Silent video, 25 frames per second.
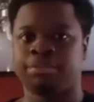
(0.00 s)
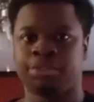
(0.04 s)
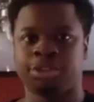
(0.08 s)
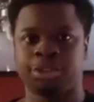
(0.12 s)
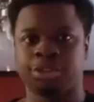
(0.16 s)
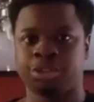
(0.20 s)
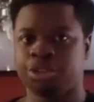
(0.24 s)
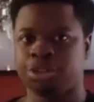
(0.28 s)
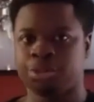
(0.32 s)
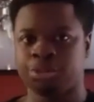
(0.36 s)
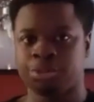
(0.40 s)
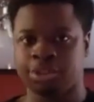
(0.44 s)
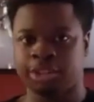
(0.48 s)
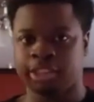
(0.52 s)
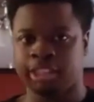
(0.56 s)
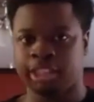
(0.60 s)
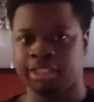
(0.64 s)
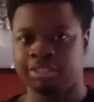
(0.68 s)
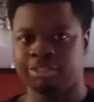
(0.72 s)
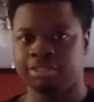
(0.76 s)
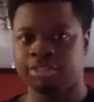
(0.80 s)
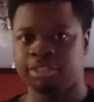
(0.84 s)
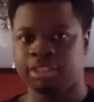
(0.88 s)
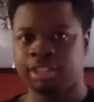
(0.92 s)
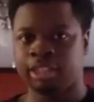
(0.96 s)
YouTube
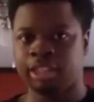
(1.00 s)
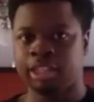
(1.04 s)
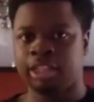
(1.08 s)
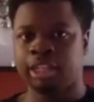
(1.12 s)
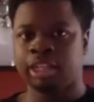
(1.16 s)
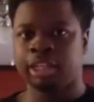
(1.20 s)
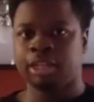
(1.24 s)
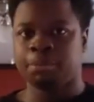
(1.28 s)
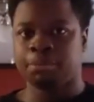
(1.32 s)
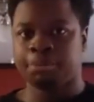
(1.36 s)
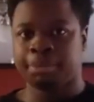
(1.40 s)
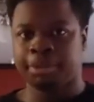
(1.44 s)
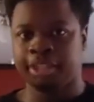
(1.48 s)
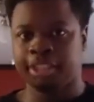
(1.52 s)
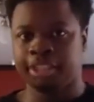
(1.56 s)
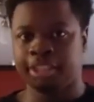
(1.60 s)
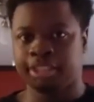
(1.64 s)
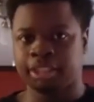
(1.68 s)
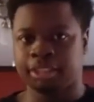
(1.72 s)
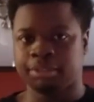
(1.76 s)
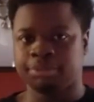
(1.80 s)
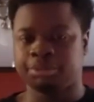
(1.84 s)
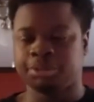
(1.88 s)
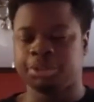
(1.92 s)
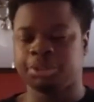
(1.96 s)
stuff pretty
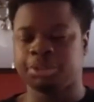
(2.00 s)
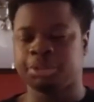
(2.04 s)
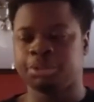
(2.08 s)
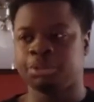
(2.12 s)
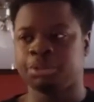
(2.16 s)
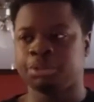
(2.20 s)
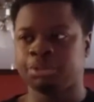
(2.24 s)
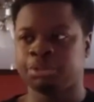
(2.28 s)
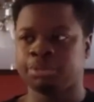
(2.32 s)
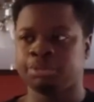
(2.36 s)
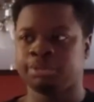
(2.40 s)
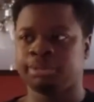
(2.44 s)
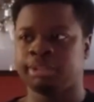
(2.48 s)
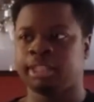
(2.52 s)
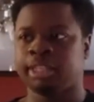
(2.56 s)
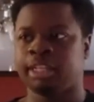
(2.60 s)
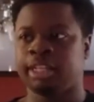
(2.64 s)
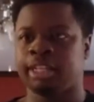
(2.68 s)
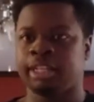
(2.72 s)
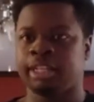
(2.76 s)
time soon.